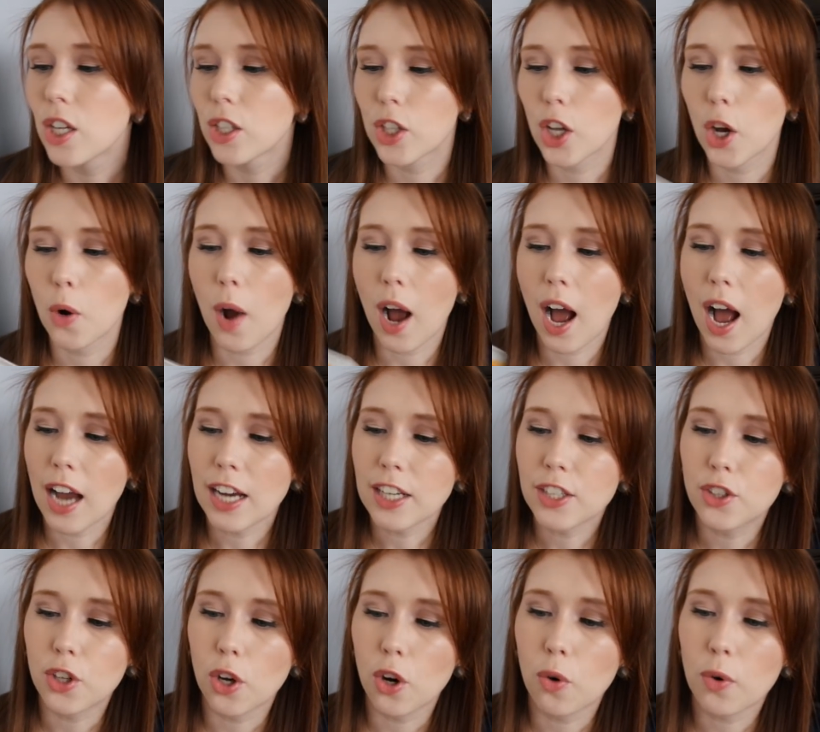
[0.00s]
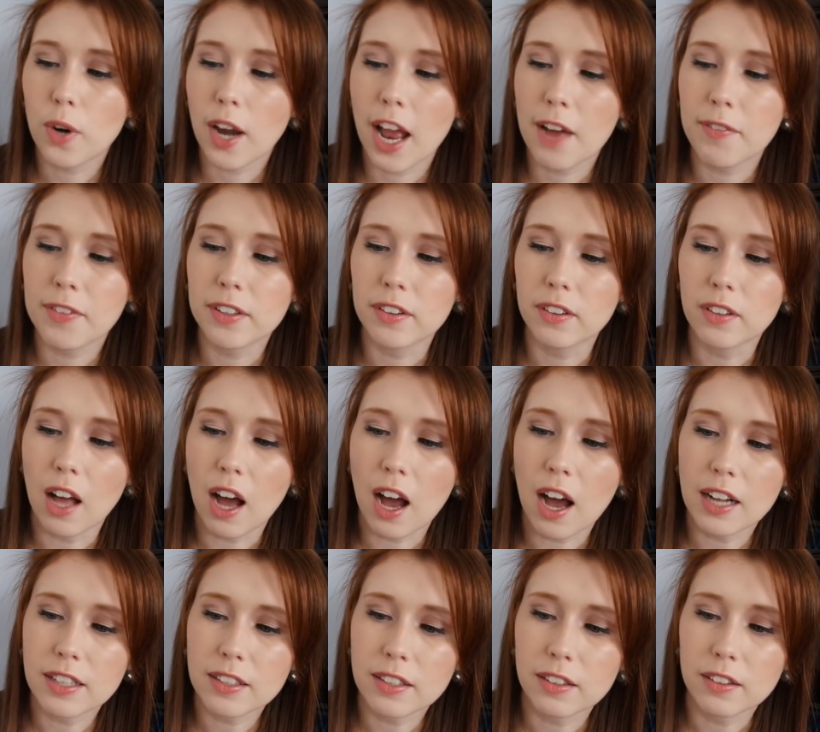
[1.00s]
So I don't have a
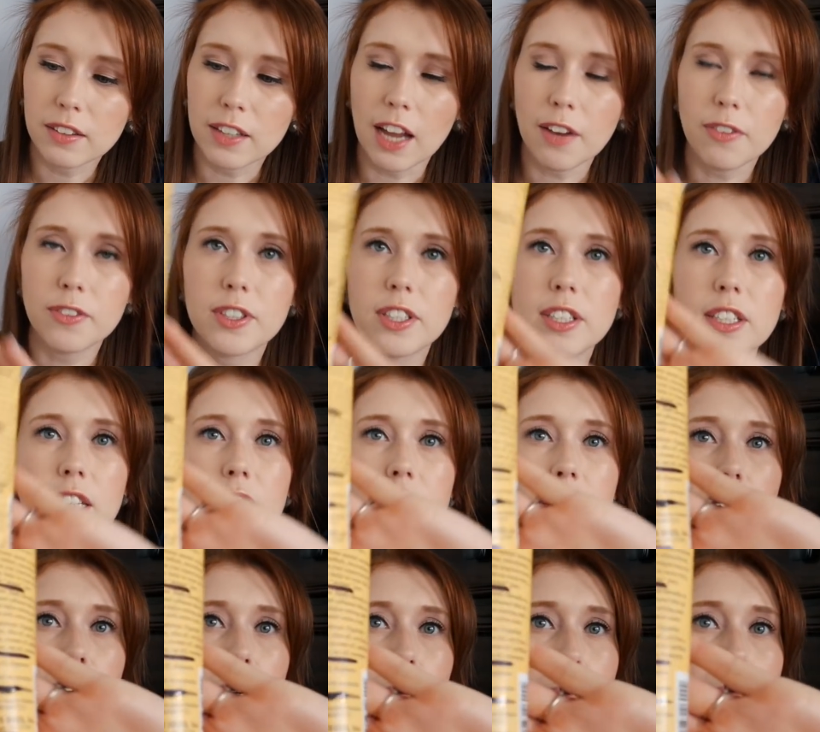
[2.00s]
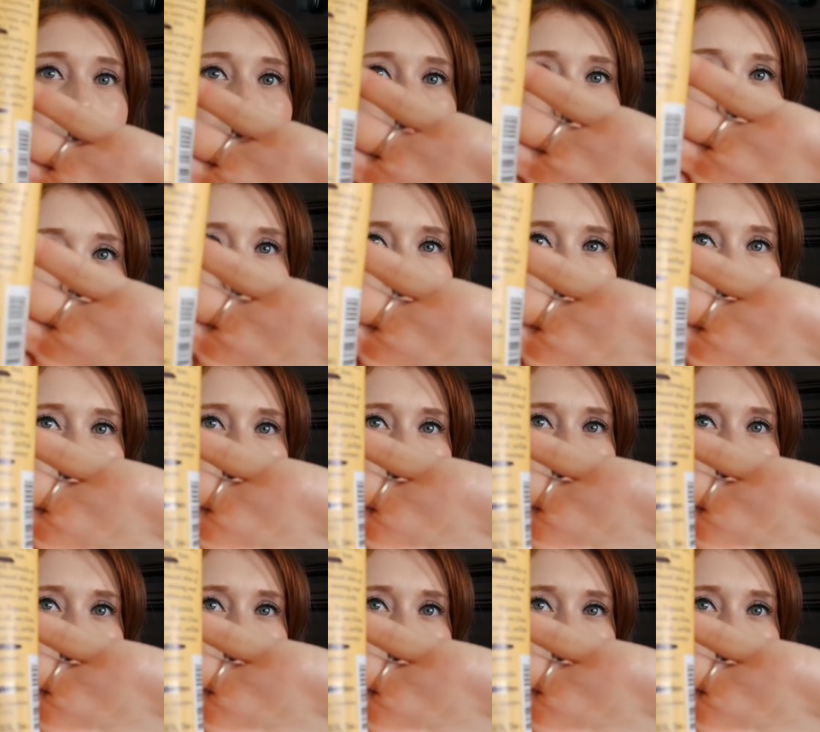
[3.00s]
lot left in here, but as you can